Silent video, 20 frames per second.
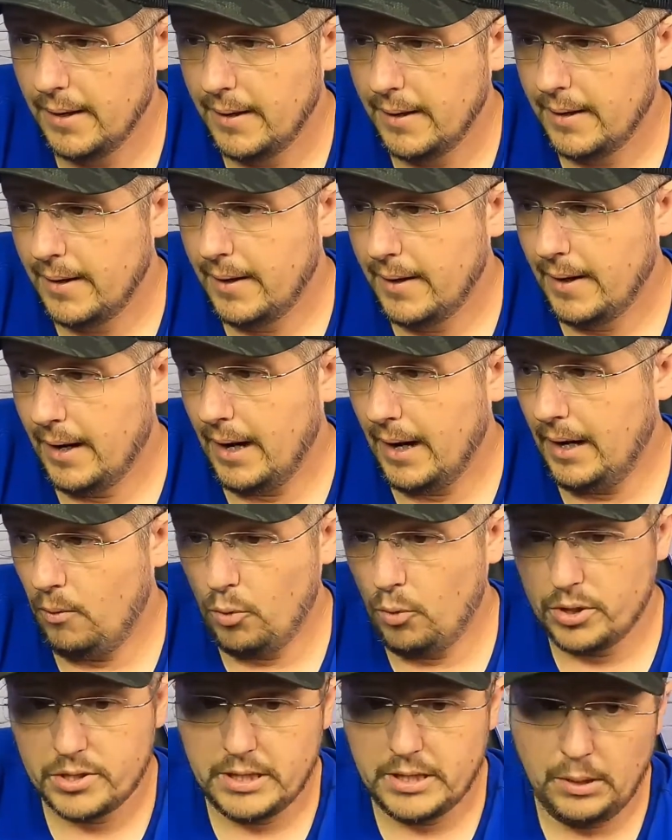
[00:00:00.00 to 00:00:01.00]
I wish
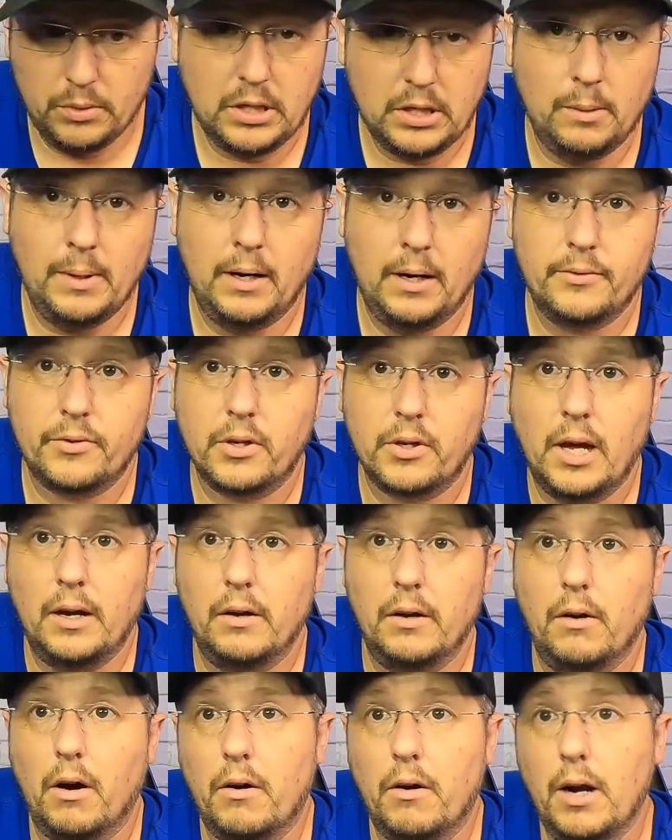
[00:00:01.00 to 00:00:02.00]
they would come out for Canon
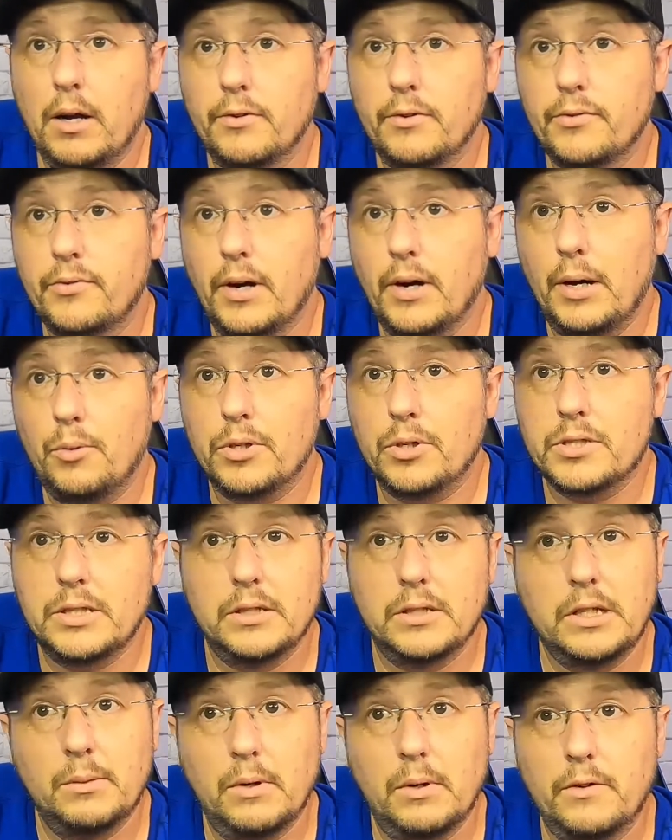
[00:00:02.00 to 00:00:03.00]
RF. I wish they'd
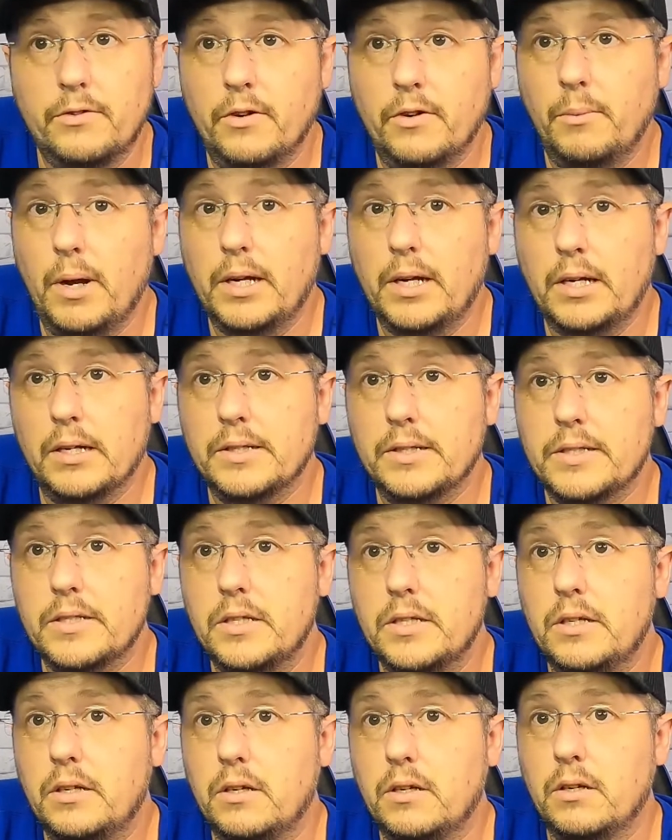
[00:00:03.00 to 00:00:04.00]
come out for Nikon
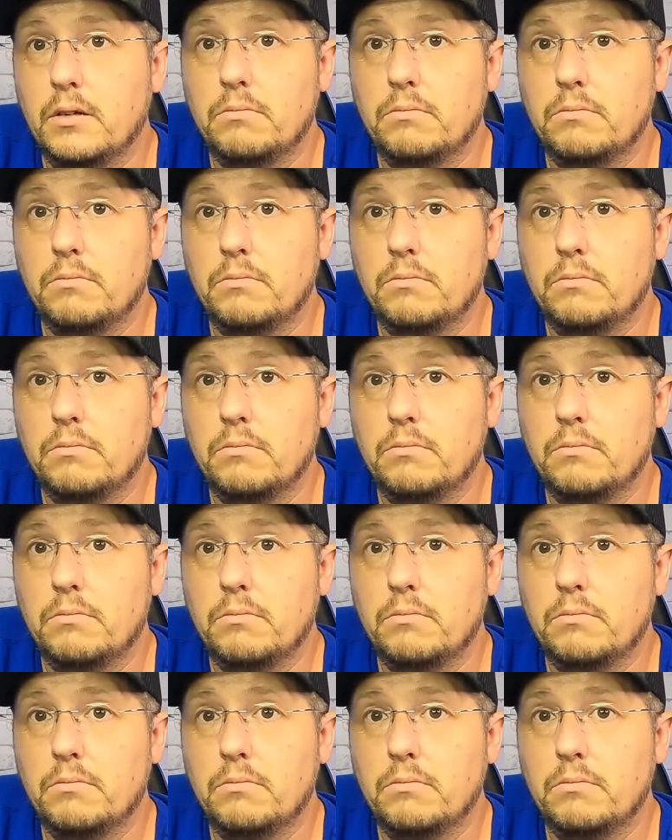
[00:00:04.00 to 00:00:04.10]
Z.